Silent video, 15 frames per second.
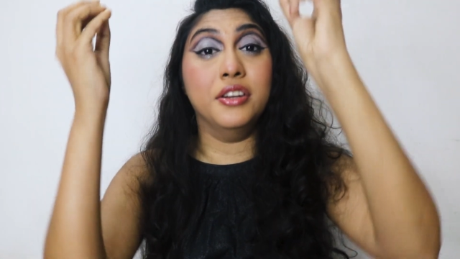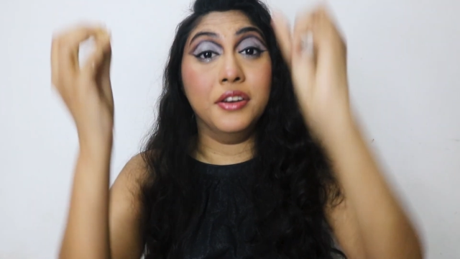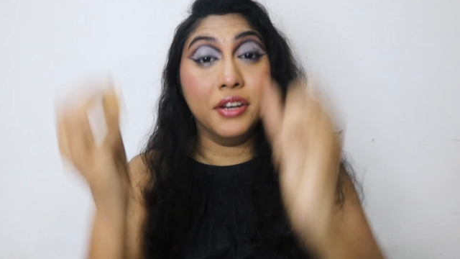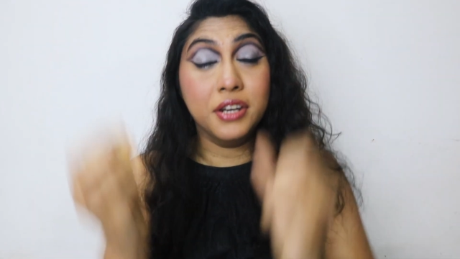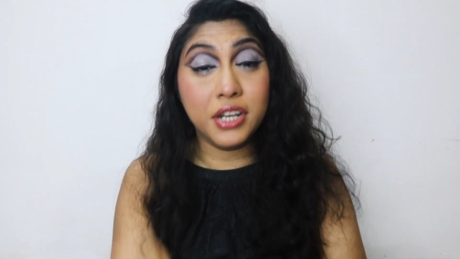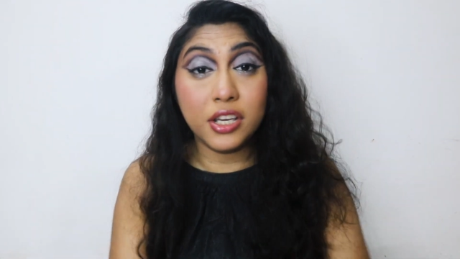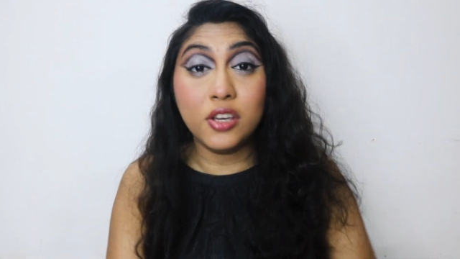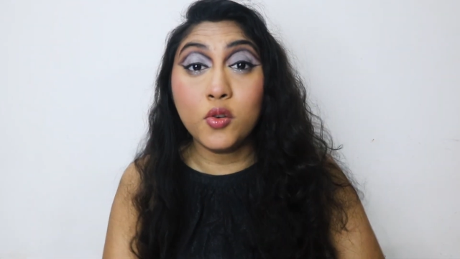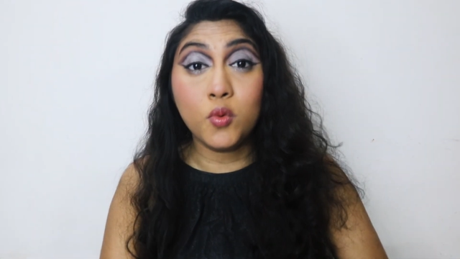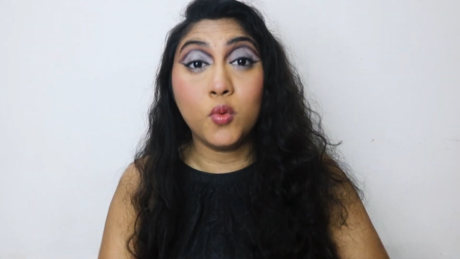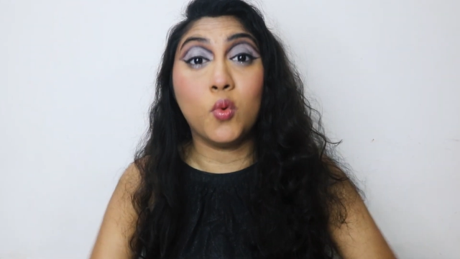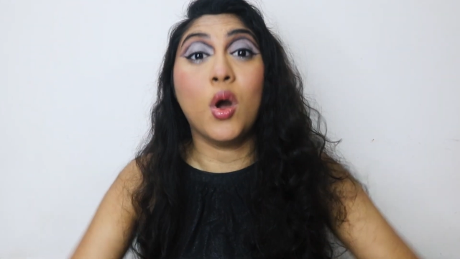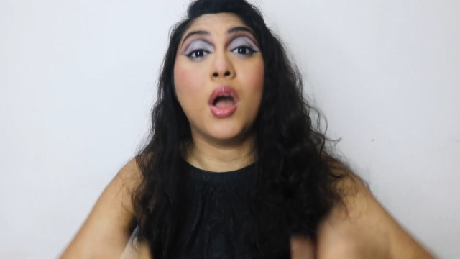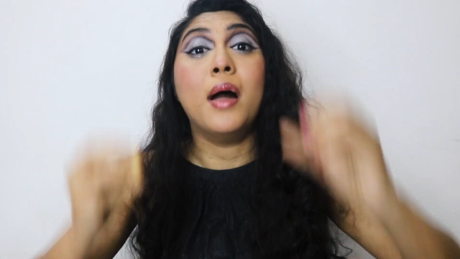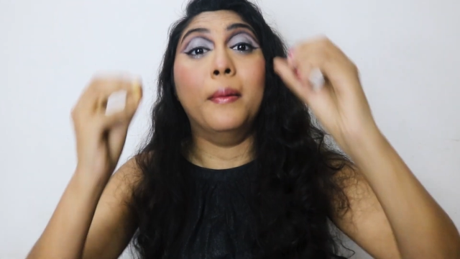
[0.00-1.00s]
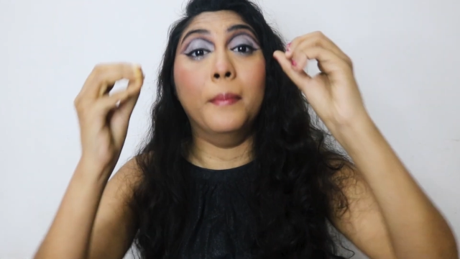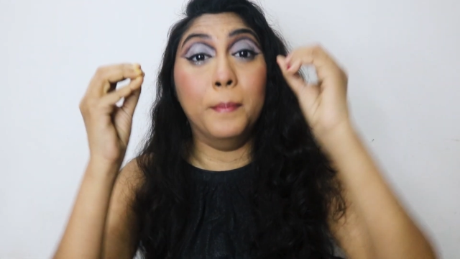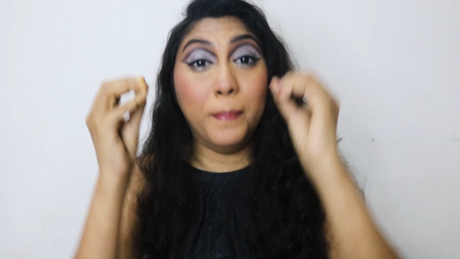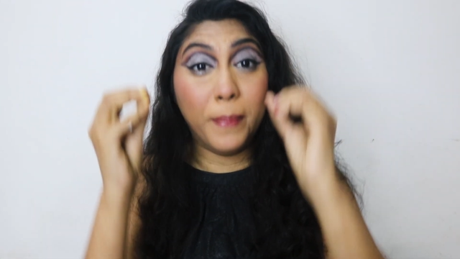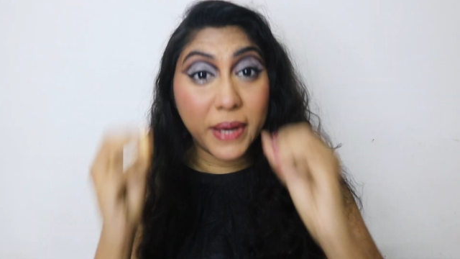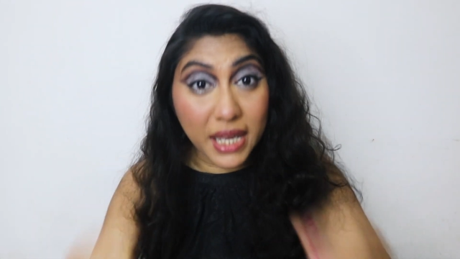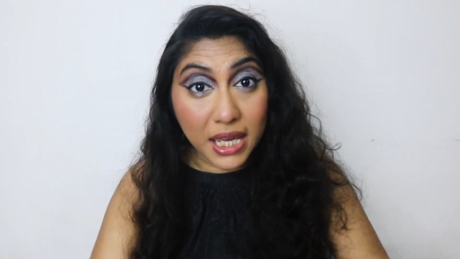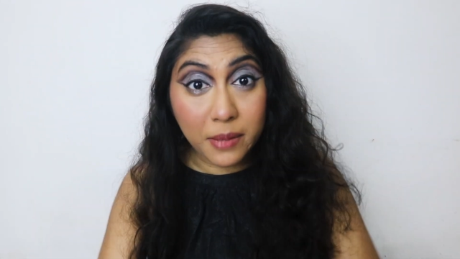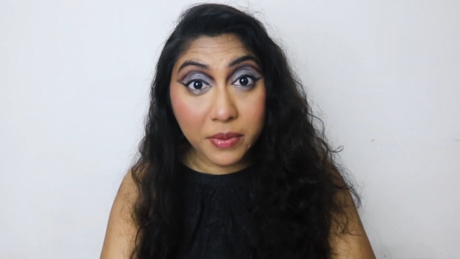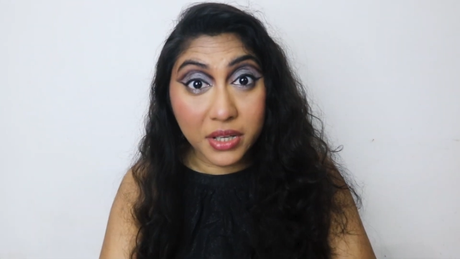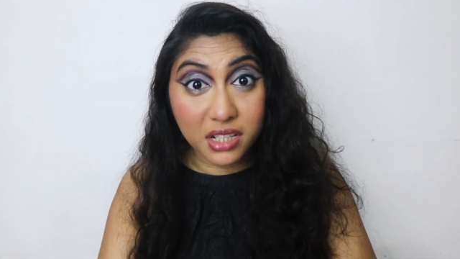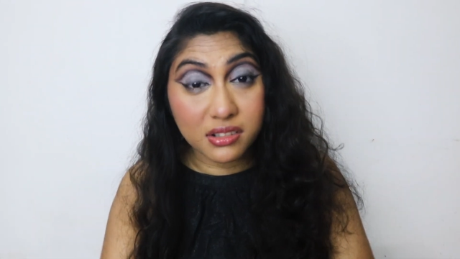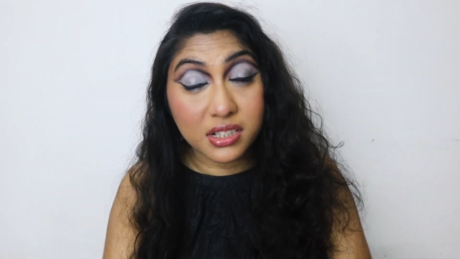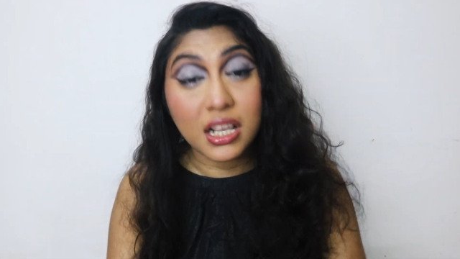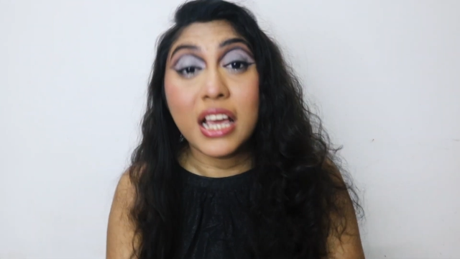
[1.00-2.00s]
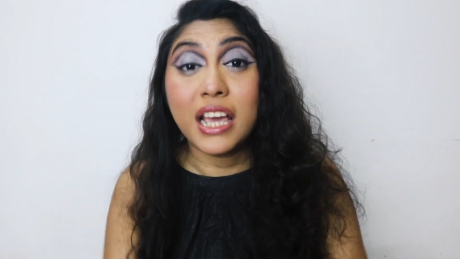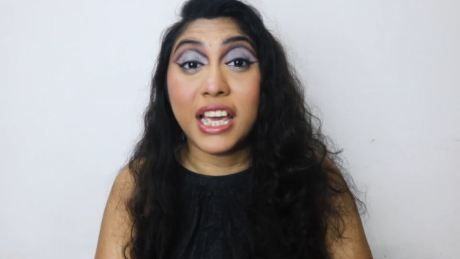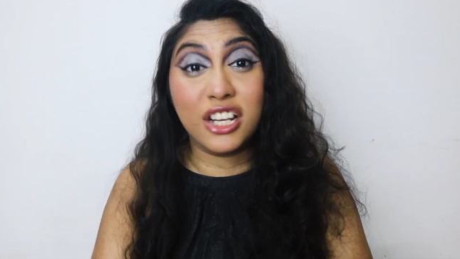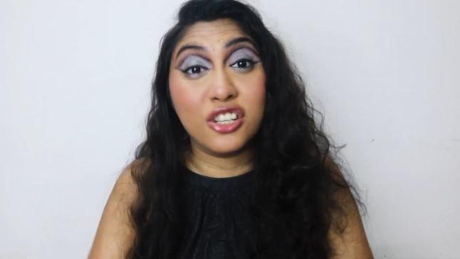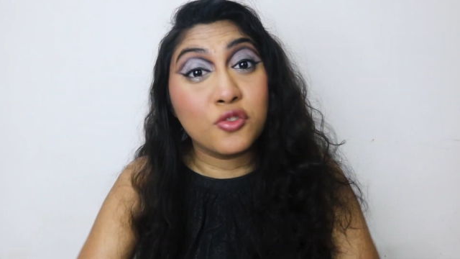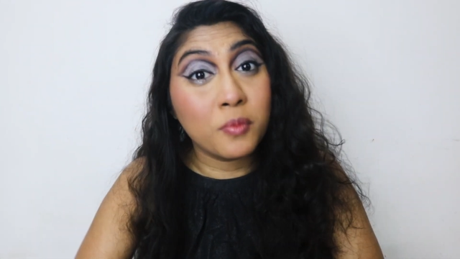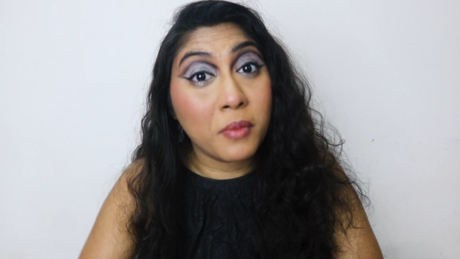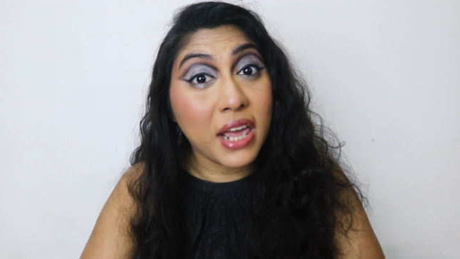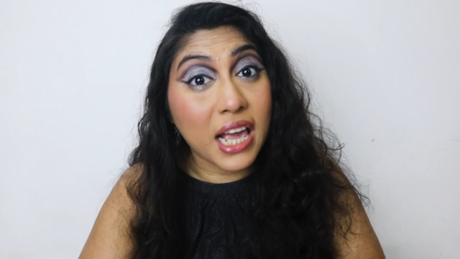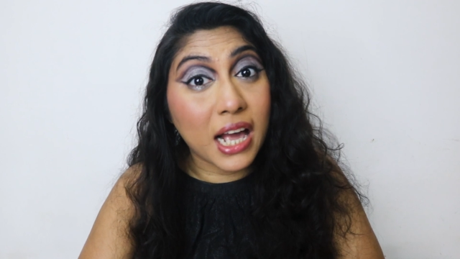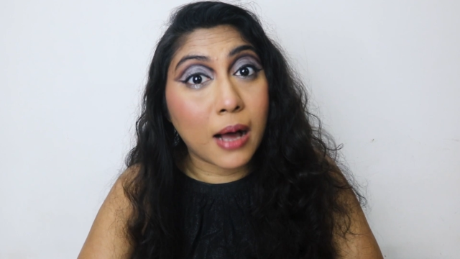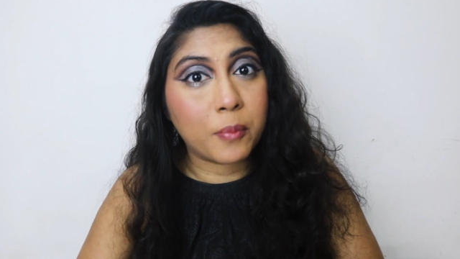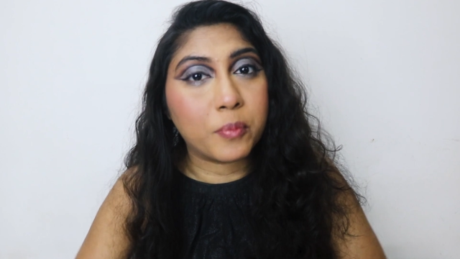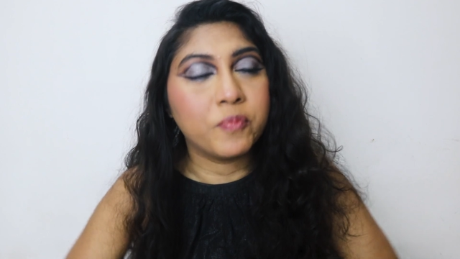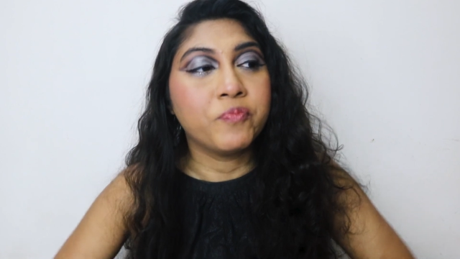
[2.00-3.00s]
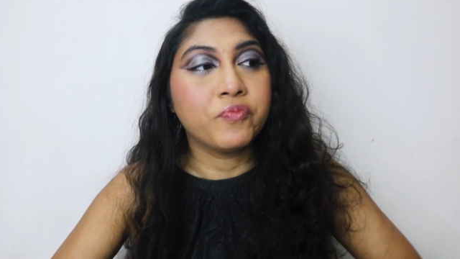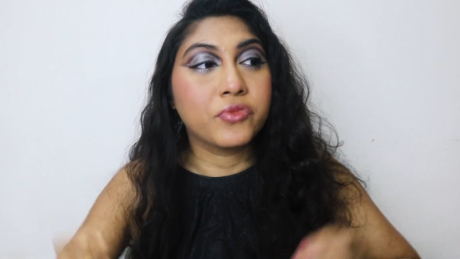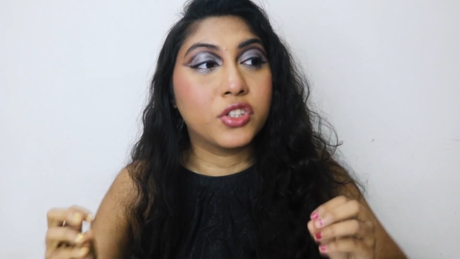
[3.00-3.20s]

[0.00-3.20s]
new babies into makeup.